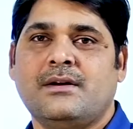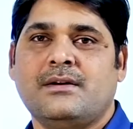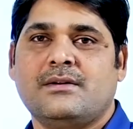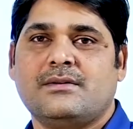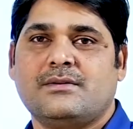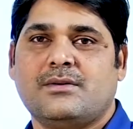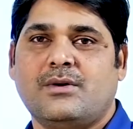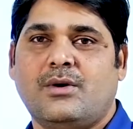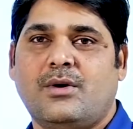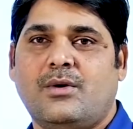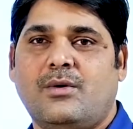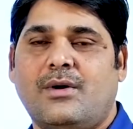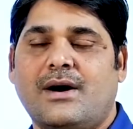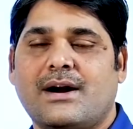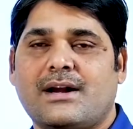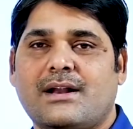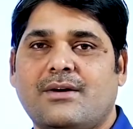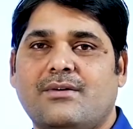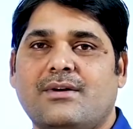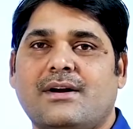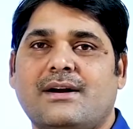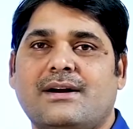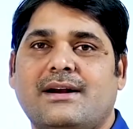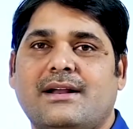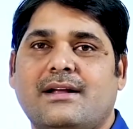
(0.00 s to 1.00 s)
So
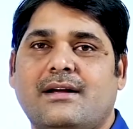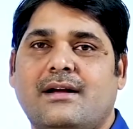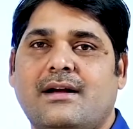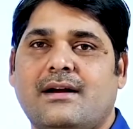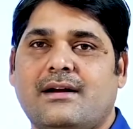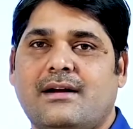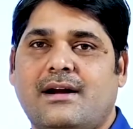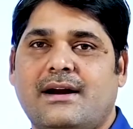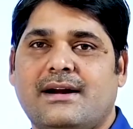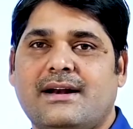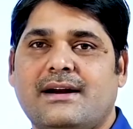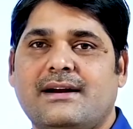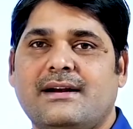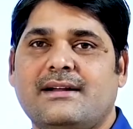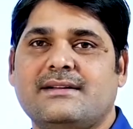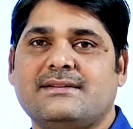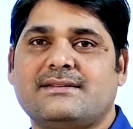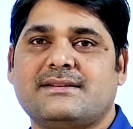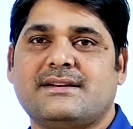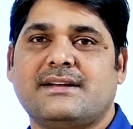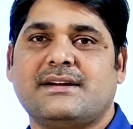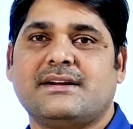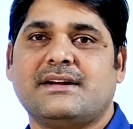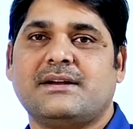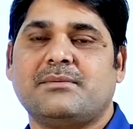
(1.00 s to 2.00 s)
whatever the attendance
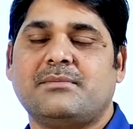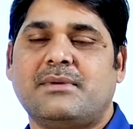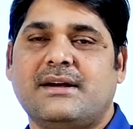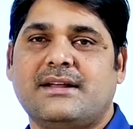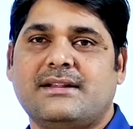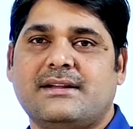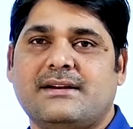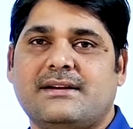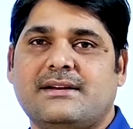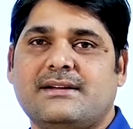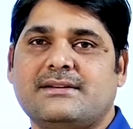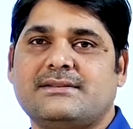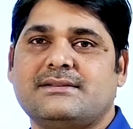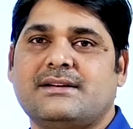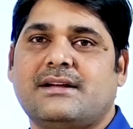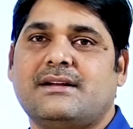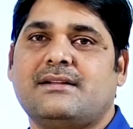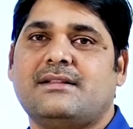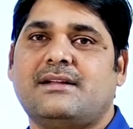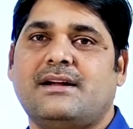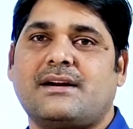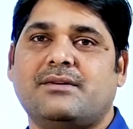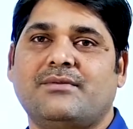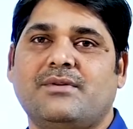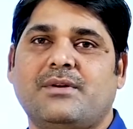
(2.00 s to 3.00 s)
taken by the teacher,
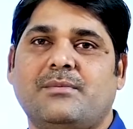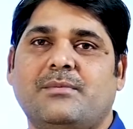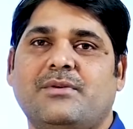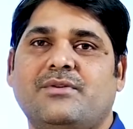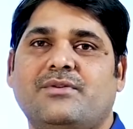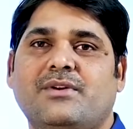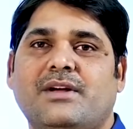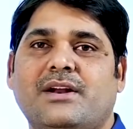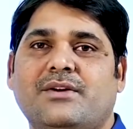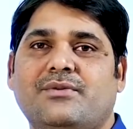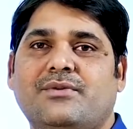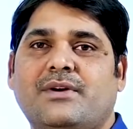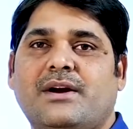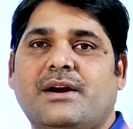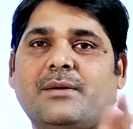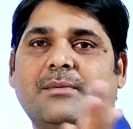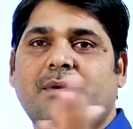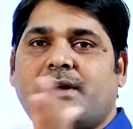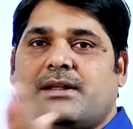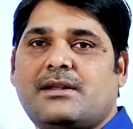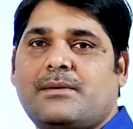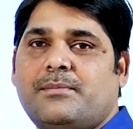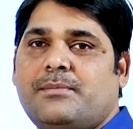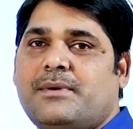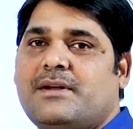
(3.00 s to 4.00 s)
that will be verified
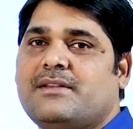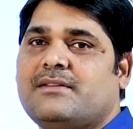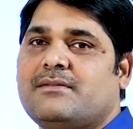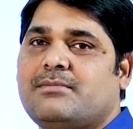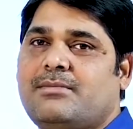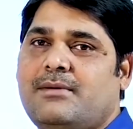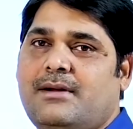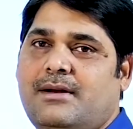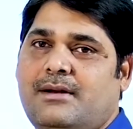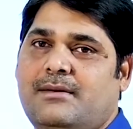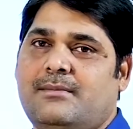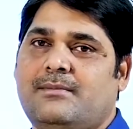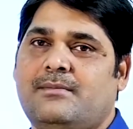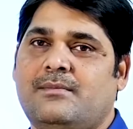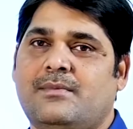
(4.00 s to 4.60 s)
by the principal.